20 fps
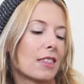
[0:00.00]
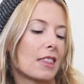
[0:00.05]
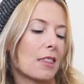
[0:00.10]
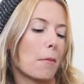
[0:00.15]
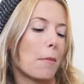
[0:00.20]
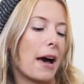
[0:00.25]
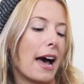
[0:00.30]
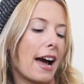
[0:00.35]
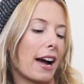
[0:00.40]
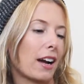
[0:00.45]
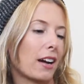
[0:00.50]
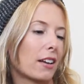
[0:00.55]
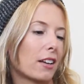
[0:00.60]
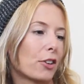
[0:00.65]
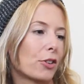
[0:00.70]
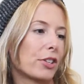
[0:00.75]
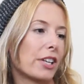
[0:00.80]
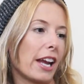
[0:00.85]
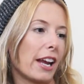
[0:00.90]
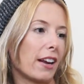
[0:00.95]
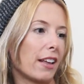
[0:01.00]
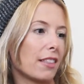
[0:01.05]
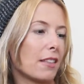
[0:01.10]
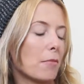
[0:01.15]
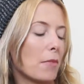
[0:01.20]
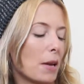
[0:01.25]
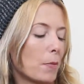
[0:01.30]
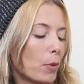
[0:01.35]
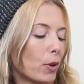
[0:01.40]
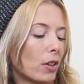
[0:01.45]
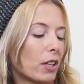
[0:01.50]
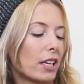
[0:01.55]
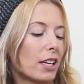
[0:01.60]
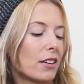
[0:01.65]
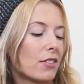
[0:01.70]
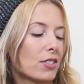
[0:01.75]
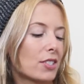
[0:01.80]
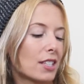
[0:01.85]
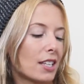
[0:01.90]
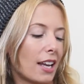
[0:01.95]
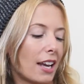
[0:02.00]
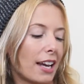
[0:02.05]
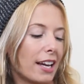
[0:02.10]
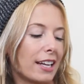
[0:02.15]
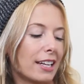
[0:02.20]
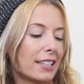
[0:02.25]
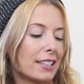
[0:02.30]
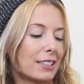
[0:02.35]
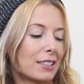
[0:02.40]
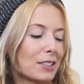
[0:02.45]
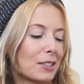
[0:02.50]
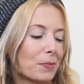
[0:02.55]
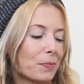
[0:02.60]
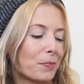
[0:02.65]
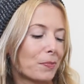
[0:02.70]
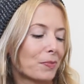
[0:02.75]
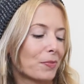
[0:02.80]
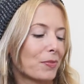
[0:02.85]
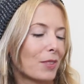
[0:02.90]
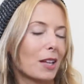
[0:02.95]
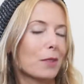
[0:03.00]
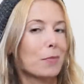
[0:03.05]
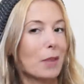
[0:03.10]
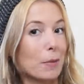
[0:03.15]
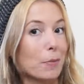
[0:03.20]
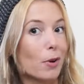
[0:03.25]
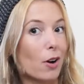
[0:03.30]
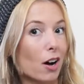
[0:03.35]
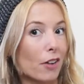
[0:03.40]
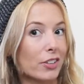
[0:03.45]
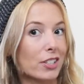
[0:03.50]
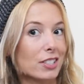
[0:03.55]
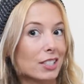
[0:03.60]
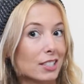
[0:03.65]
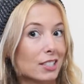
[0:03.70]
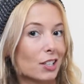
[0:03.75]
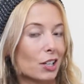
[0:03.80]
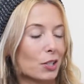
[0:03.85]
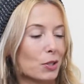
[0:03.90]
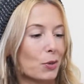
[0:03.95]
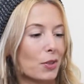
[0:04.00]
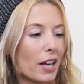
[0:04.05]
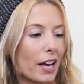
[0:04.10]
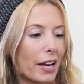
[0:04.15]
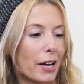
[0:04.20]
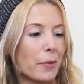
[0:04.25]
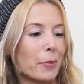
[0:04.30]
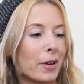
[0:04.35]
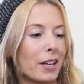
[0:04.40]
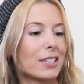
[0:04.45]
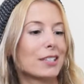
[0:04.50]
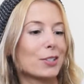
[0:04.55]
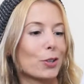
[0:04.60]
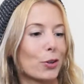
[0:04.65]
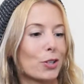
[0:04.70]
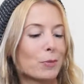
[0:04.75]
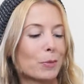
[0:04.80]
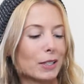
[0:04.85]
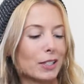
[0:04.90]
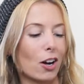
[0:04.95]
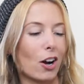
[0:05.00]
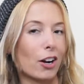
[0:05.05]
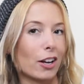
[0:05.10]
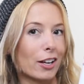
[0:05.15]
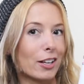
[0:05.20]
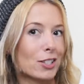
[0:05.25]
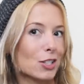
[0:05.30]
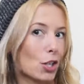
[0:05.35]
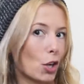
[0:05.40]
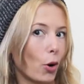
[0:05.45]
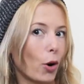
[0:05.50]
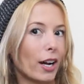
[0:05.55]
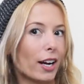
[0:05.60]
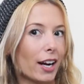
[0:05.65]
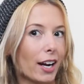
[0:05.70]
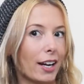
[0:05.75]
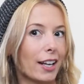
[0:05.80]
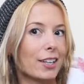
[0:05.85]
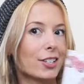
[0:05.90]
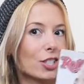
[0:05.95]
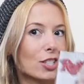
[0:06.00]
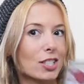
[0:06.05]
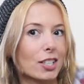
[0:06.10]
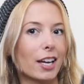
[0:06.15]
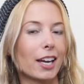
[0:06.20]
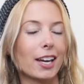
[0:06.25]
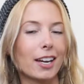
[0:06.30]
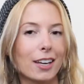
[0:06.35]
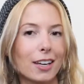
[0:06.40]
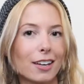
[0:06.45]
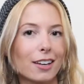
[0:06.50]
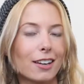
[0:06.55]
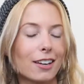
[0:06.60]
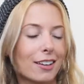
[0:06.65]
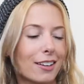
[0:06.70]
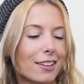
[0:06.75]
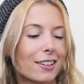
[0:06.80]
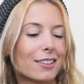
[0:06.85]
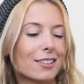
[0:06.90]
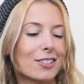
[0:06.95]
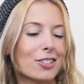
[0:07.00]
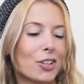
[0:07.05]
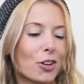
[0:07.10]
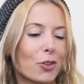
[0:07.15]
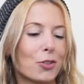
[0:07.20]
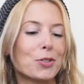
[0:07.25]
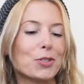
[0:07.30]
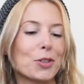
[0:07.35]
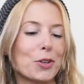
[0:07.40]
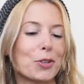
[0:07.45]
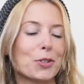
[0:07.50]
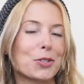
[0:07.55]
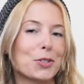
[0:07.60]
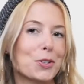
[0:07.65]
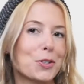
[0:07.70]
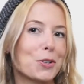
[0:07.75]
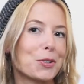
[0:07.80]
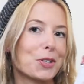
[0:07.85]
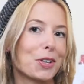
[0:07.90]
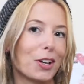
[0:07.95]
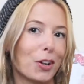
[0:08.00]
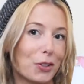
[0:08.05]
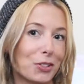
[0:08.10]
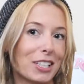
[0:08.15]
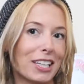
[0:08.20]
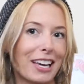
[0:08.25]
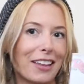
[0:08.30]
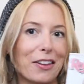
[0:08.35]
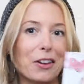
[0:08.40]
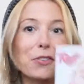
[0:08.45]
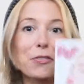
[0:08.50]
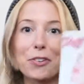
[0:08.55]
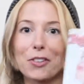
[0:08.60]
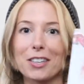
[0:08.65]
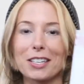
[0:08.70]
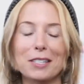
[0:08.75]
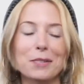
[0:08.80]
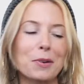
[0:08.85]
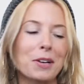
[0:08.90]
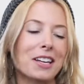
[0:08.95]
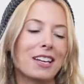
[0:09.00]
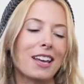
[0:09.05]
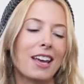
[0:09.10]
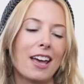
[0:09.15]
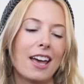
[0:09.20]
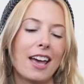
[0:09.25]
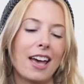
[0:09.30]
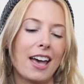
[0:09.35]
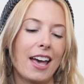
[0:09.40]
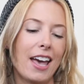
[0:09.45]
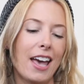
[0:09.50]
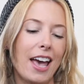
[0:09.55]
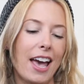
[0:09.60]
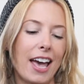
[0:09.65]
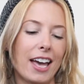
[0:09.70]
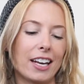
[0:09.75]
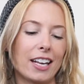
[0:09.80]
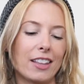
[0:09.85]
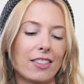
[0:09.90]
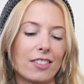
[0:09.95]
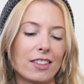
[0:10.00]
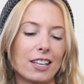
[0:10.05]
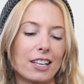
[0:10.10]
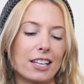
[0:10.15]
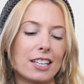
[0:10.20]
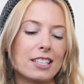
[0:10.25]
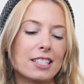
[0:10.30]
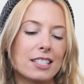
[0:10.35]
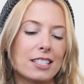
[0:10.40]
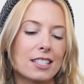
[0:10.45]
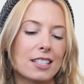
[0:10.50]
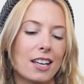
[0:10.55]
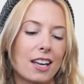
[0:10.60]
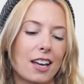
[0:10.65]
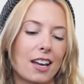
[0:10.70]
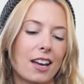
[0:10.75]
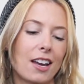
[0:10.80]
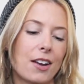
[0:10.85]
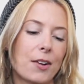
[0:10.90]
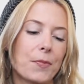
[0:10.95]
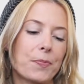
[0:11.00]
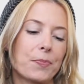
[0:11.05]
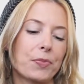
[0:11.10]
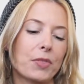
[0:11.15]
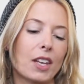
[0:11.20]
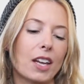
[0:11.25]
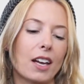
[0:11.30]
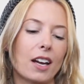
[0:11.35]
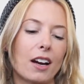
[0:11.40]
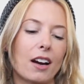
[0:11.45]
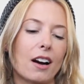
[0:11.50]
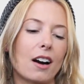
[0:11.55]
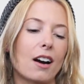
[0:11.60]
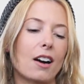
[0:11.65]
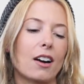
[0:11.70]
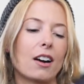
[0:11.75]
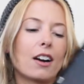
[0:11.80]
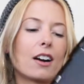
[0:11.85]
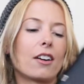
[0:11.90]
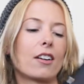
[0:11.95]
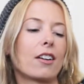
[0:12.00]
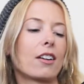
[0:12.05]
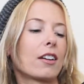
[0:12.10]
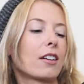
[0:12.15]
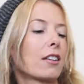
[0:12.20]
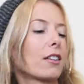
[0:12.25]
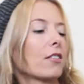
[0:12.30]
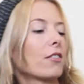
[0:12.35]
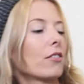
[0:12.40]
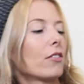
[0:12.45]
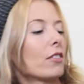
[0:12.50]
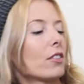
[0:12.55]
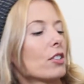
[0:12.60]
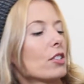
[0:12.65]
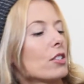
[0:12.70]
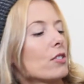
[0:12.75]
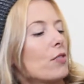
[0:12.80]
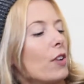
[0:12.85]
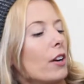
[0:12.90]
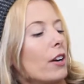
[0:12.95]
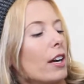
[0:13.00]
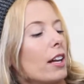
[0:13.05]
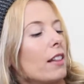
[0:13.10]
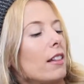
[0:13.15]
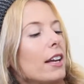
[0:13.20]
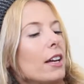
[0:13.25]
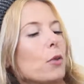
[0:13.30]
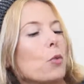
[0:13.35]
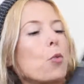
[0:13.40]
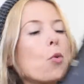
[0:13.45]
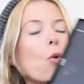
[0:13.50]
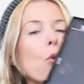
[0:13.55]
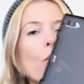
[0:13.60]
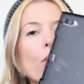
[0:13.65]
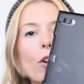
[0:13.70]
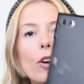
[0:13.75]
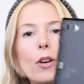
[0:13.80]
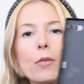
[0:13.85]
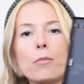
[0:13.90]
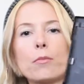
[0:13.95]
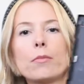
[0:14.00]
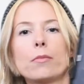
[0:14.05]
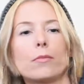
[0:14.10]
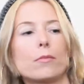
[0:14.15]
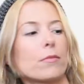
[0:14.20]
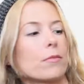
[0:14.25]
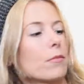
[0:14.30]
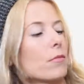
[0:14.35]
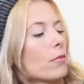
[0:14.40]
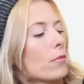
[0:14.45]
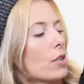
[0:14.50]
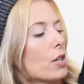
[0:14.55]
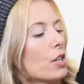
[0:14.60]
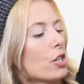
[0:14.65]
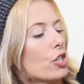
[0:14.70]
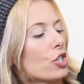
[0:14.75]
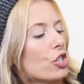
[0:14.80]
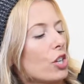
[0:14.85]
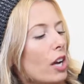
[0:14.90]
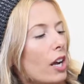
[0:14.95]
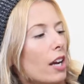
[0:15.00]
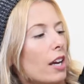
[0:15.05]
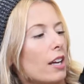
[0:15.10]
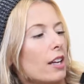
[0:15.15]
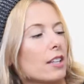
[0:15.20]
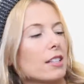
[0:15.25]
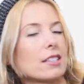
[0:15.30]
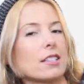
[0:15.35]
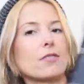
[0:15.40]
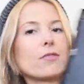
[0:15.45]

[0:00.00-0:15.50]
the back creating the maple leaves, and maple obviously starts with M and so does Madonna, so I kind of just like chose those two to go together for this one. And in this are just very like warm shades